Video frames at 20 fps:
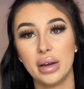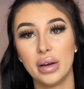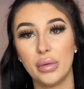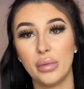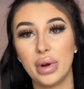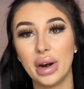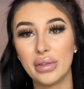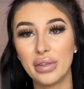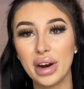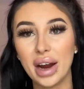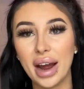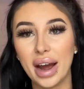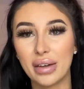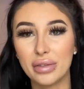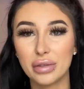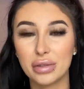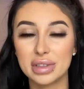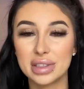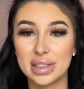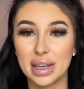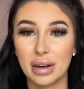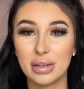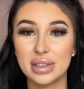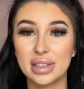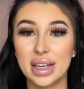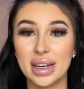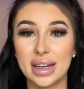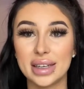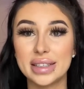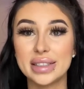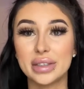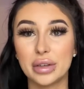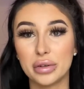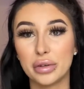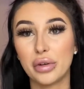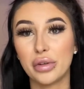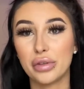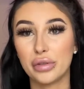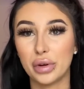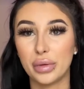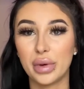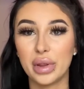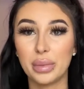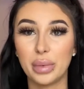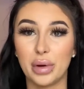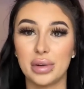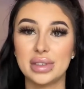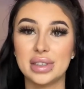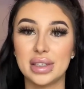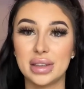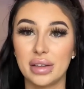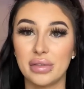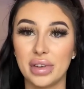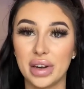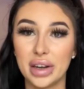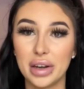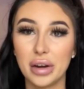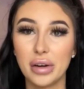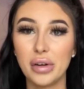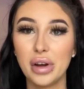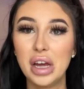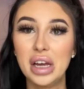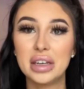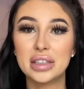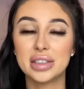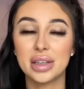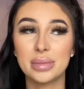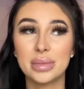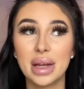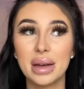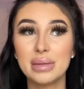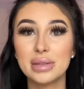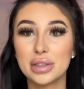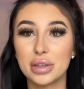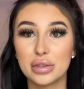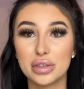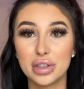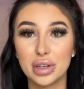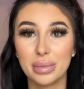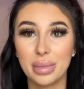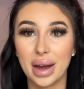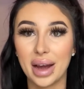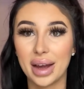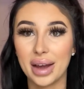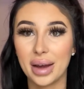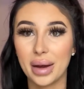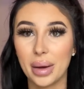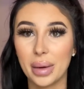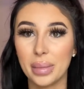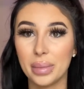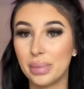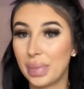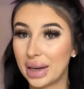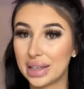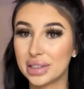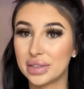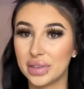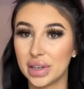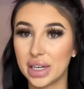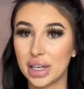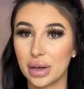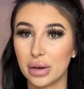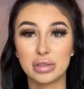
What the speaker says: Whenever I have those doubts and I still go through with posting the video, sometimes those are my best videos.